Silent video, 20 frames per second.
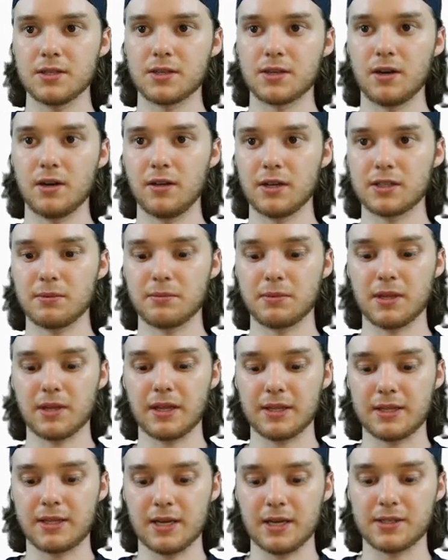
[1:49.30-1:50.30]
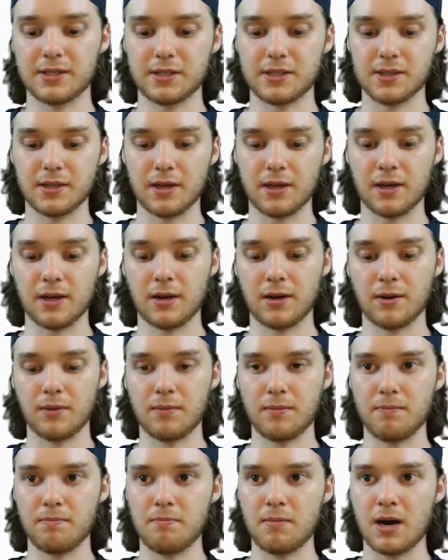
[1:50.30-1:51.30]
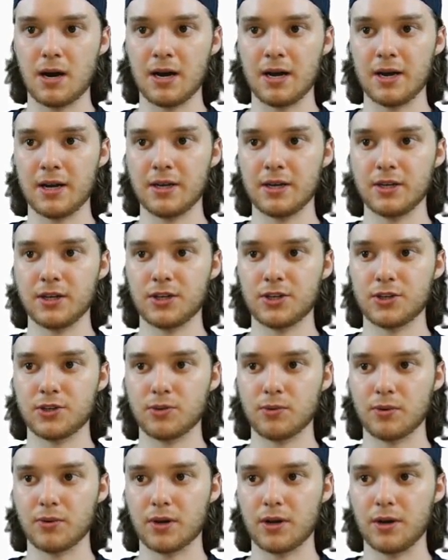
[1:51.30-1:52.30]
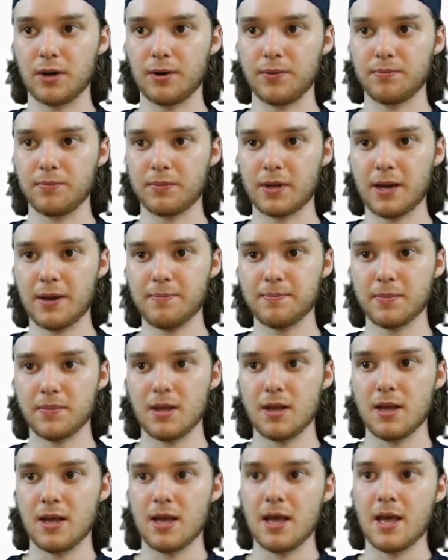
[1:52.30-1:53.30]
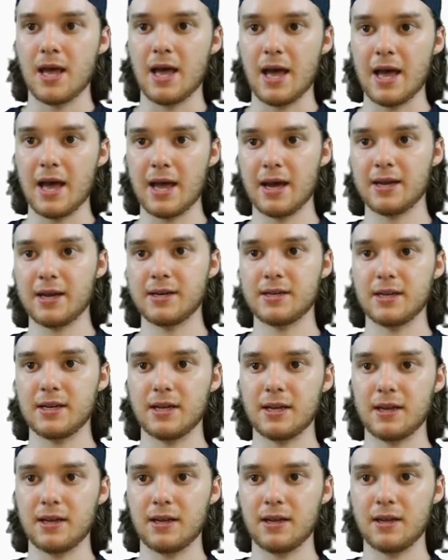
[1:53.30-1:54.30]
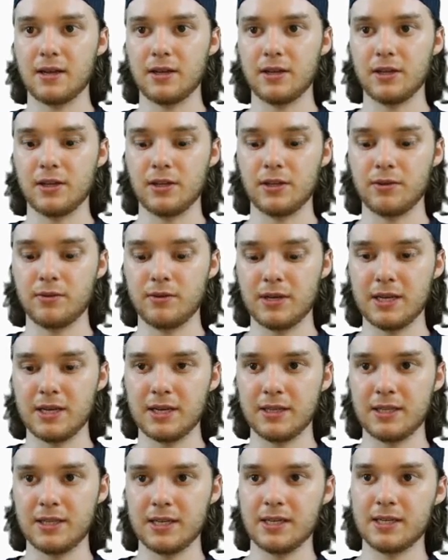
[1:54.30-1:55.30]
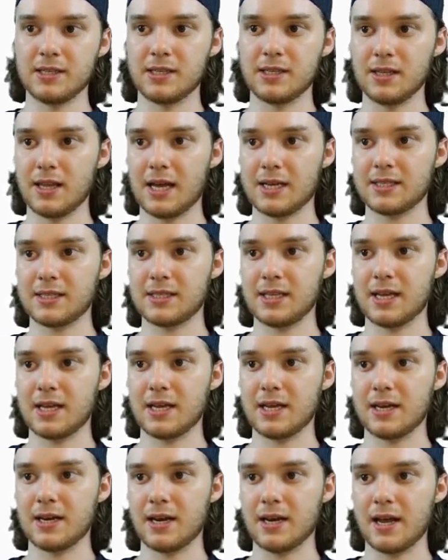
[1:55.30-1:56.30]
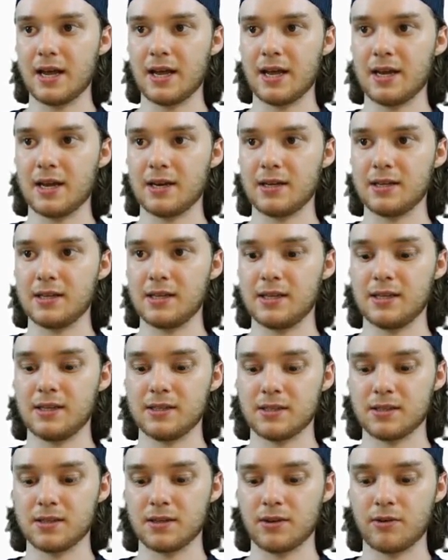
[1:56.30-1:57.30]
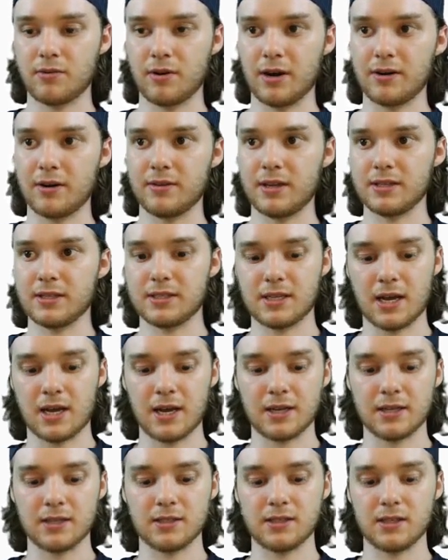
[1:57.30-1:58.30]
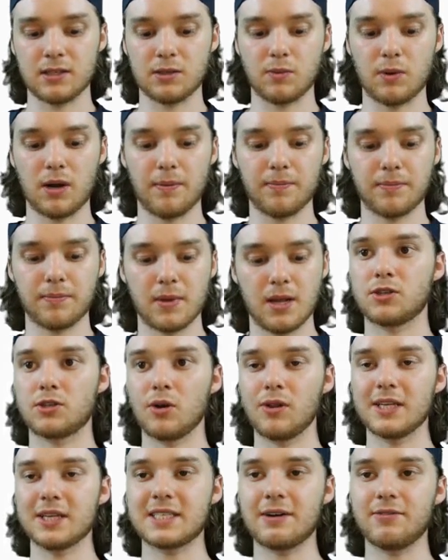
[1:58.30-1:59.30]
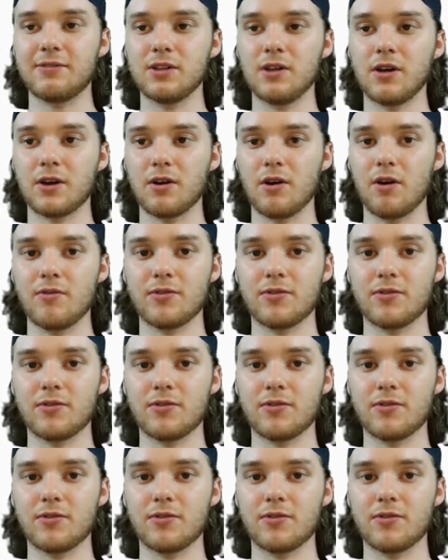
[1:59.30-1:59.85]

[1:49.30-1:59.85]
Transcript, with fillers: it's going to look something like this, my shortcode, okay? And you need these less than and these greater than signs as well. So let's have a look